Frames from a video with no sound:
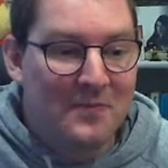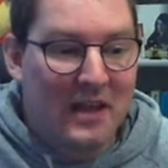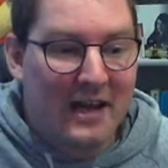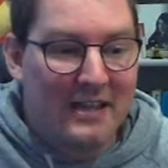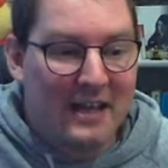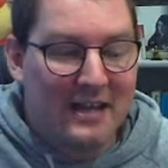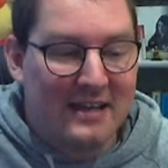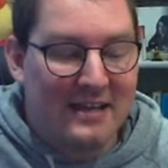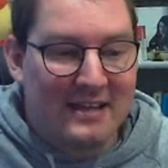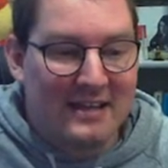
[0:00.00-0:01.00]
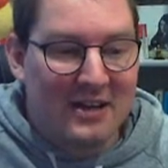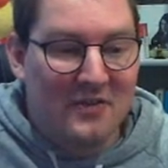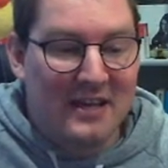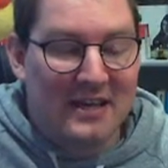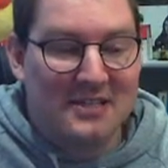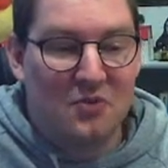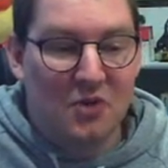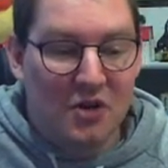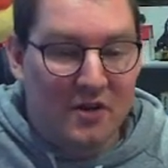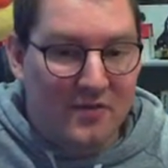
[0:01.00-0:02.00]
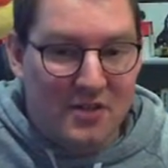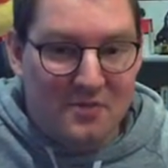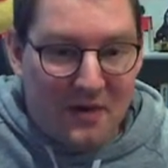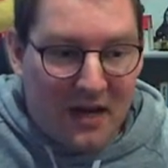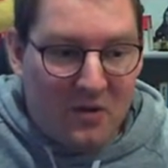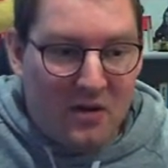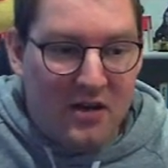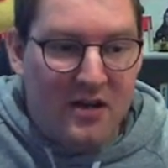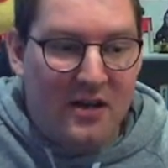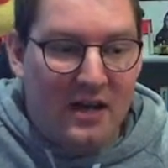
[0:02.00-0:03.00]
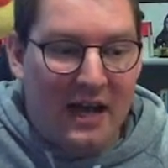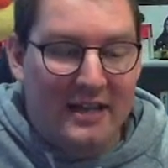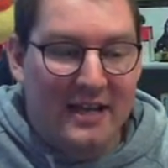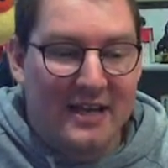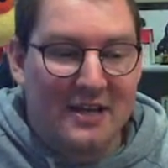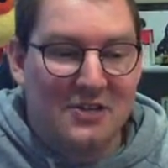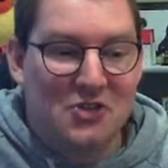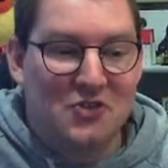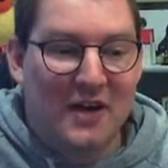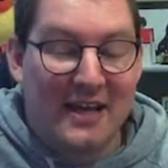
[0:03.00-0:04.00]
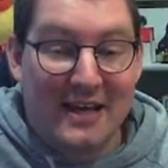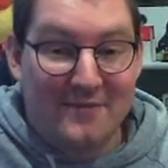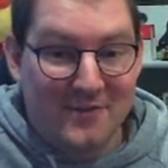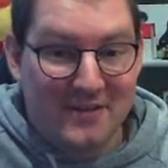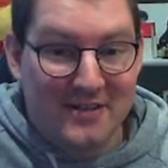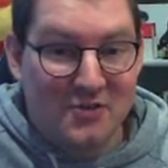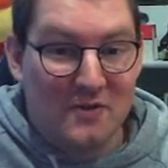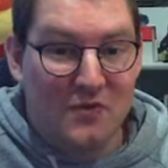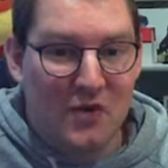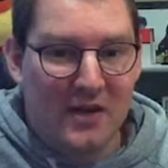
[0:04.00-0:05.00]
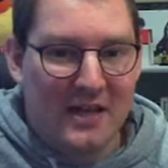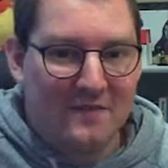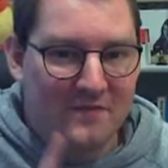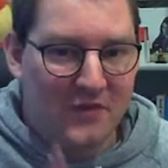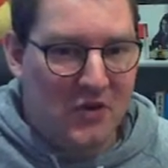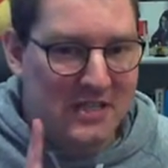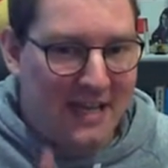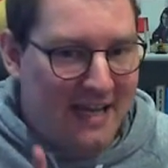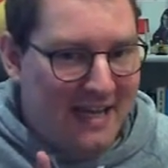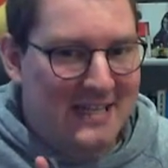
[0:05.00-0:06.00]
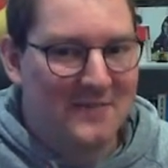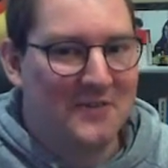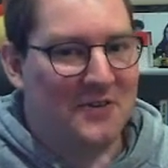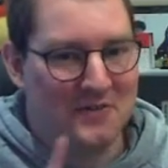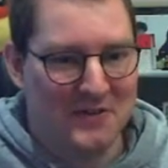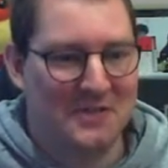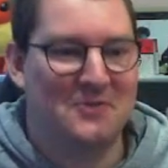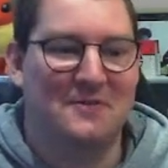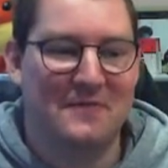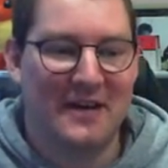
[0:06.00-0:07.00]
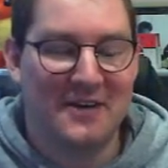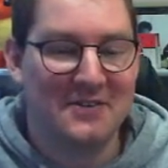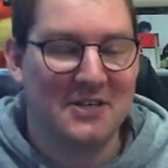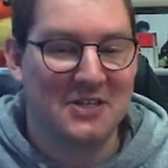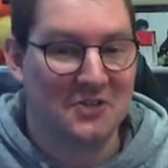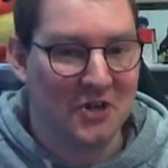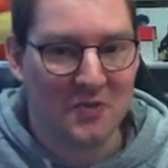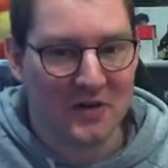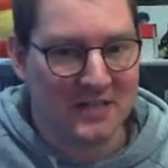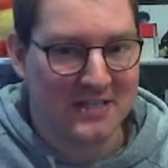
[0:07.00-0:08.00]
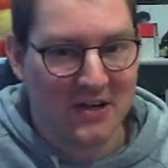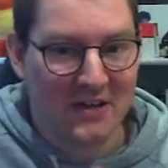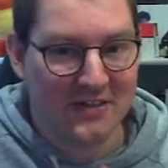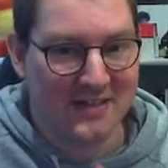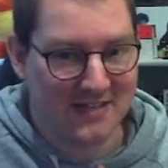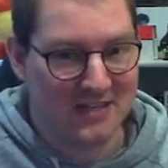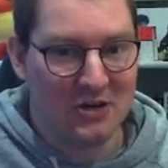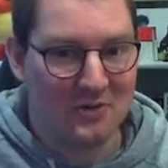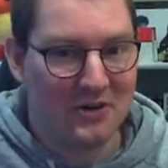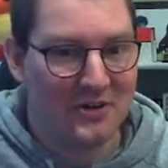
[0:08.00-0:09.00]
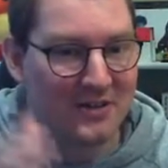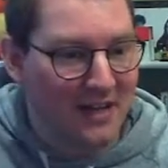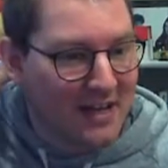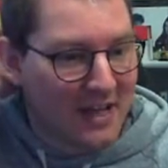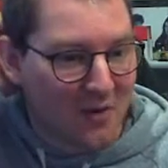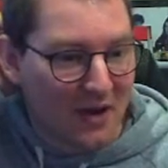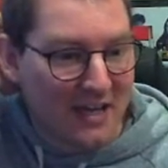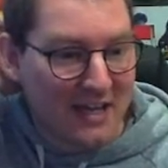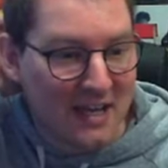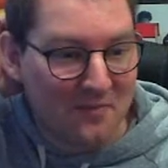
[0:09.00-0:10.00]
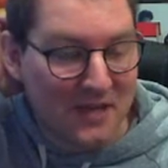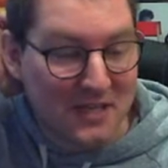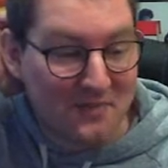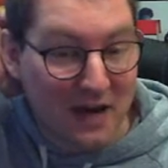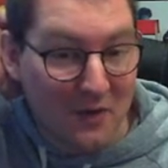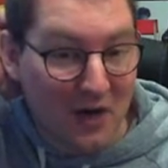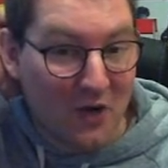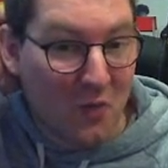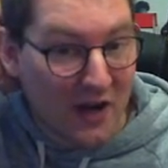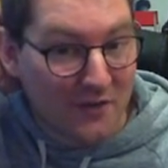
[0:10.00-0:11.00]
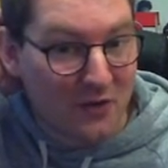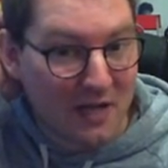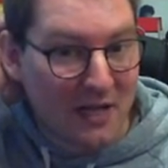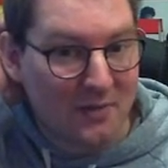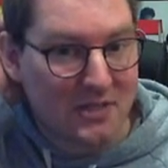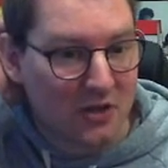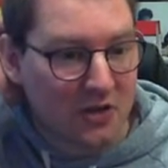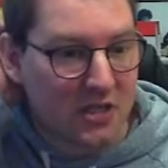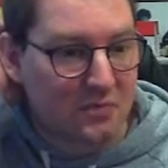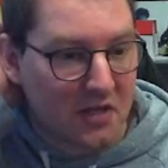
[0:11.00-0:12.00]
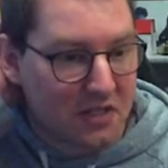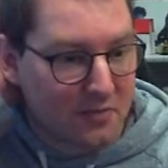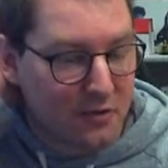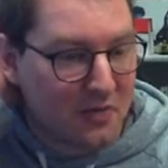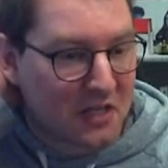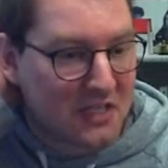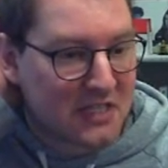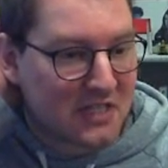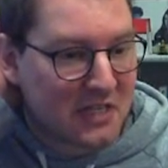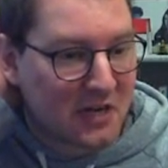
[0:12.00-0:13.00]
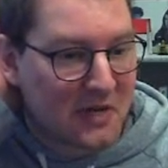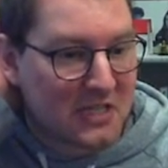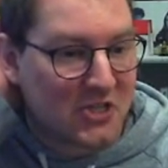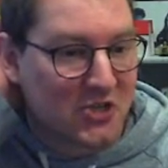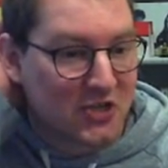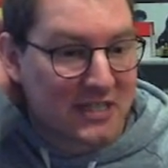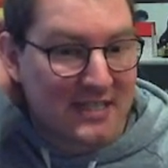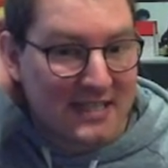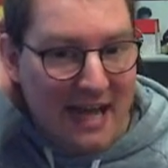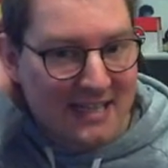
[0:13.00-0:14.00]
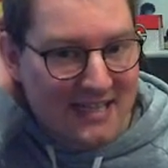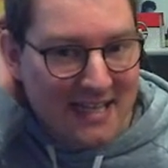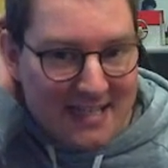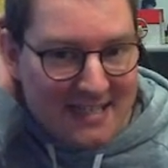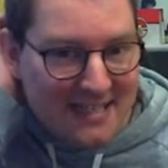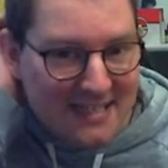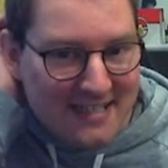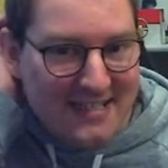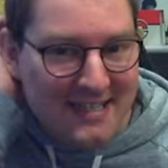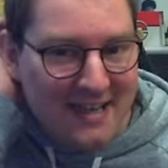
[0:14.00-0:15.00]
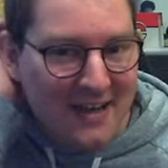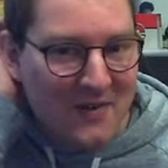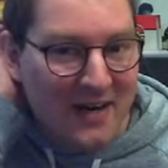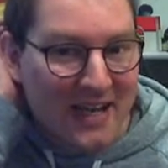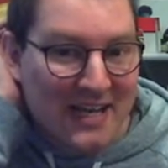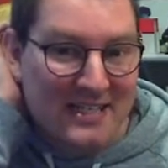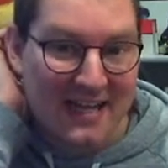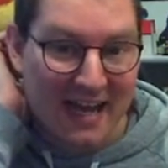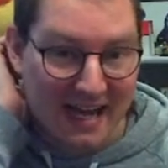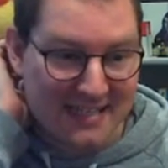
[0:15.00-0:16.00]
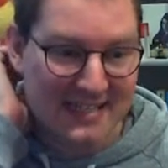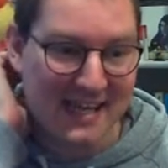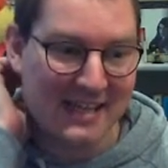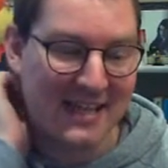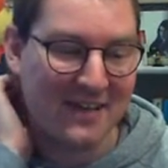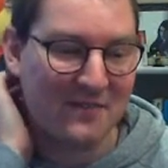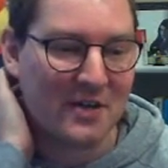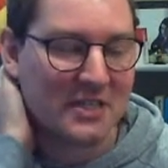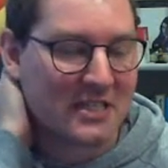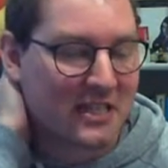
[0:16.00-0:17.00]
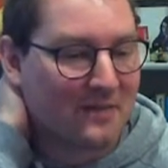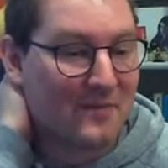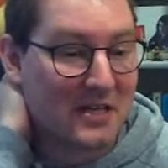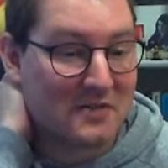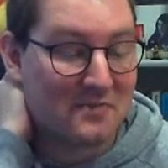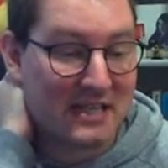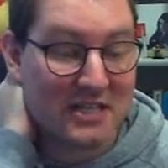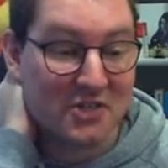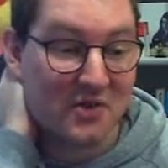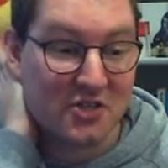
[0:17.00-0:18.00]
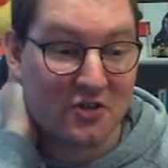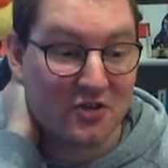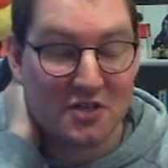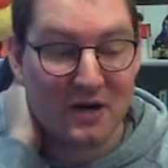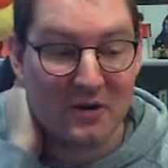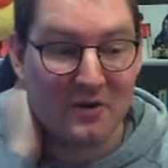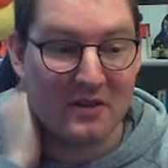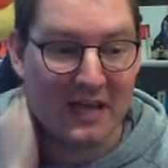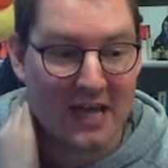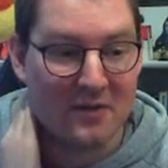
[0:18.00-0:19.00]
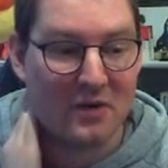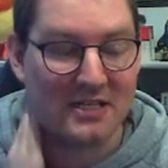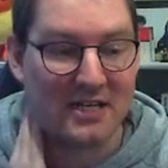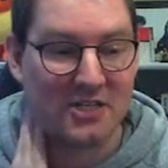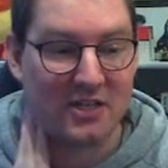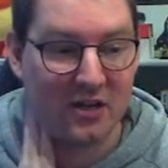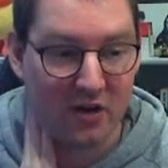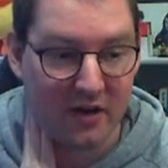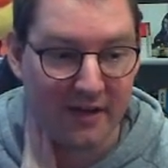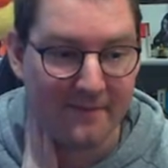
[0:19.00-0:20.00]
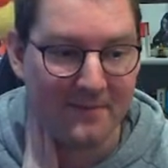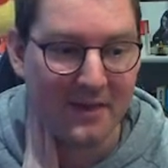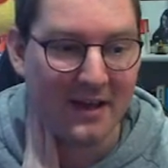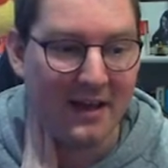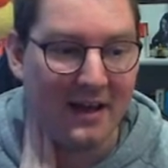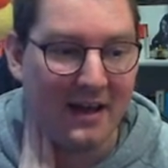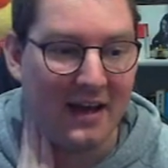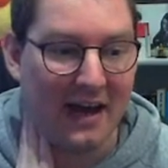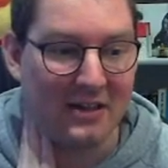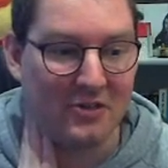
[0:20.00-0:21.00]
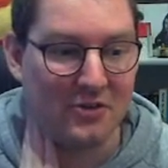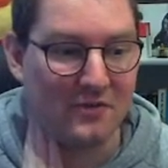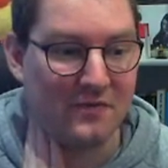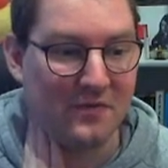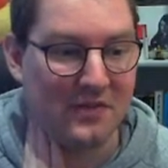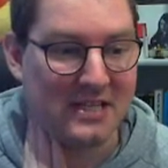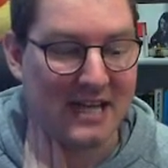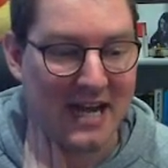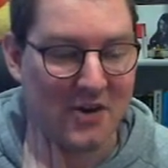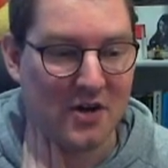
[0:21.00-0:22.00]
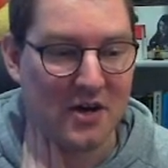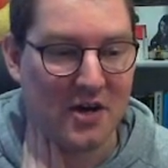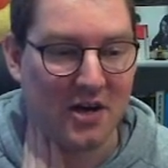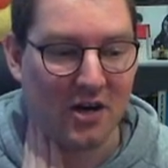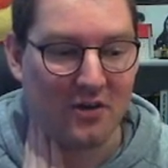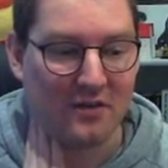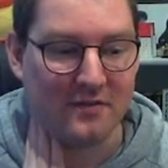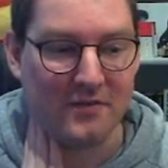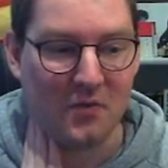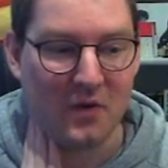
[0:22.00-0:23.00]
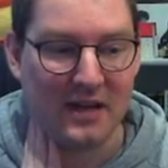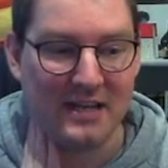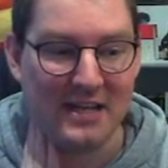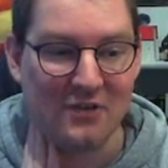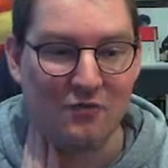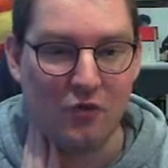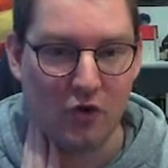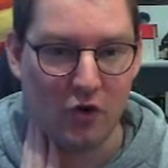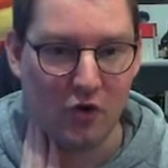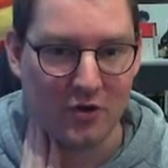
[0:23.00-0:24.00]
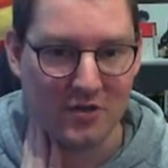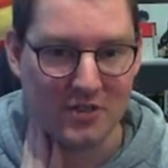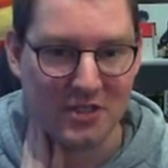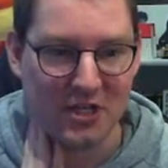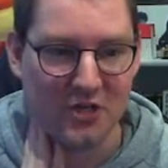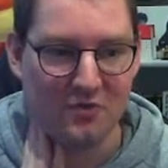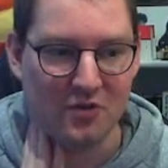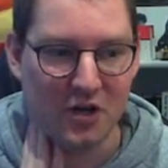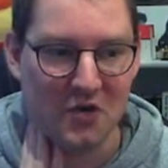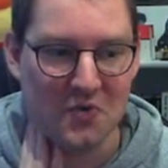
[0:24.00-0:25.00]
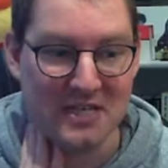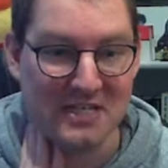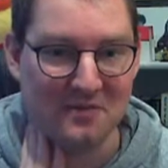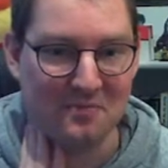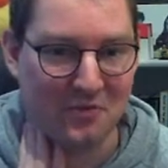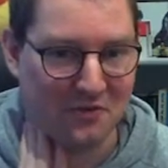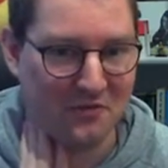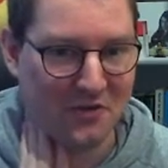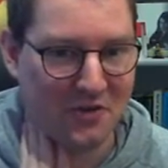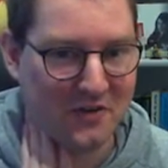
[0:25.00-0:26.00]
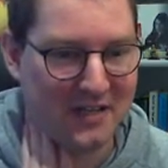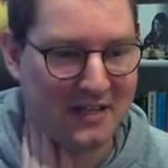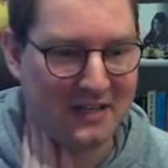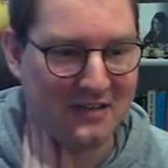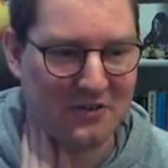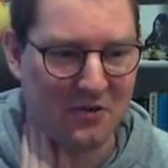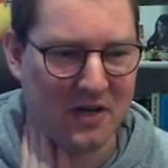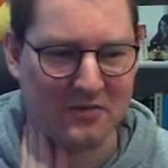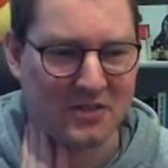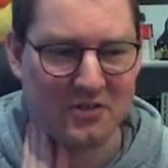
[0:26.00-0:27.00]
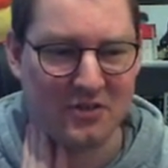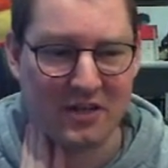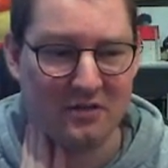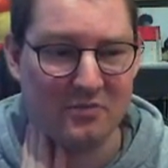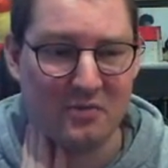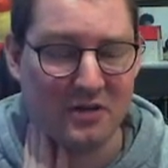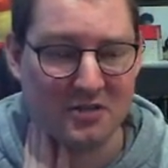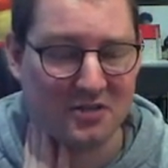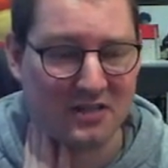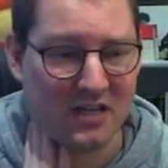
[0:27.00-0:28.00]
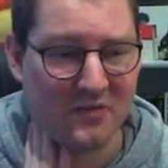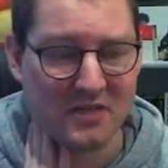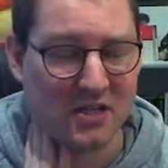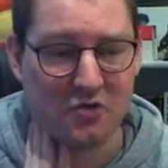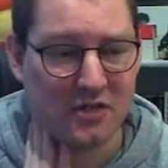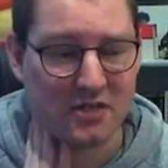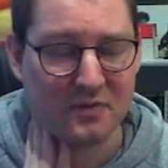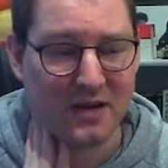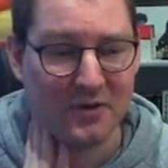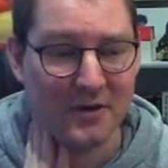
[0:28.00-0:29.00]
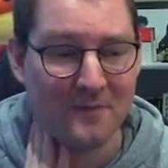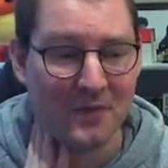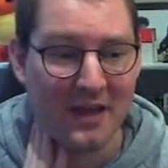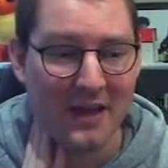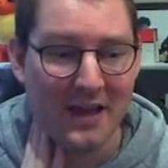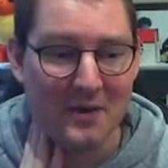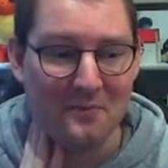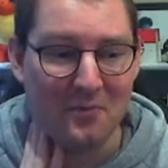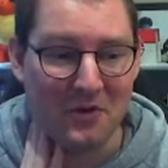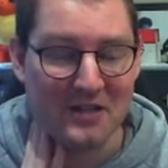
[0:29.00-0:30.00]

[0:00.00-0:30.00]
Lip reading: I like, that he has to work for his power. I like trying everything to avoid that first hit if you're the first one found, because you don't want to start the snowball. You want to keep his power away from him as long as possible, because it's, you know, it's such a death sentence when he actually has that thing, because it's essentially the strongest power in the game when he's actually got it. I love the terror of when he roars and you know he's in blood fury, or whatever it's called, I can't remember, I just think of it as only his power. But the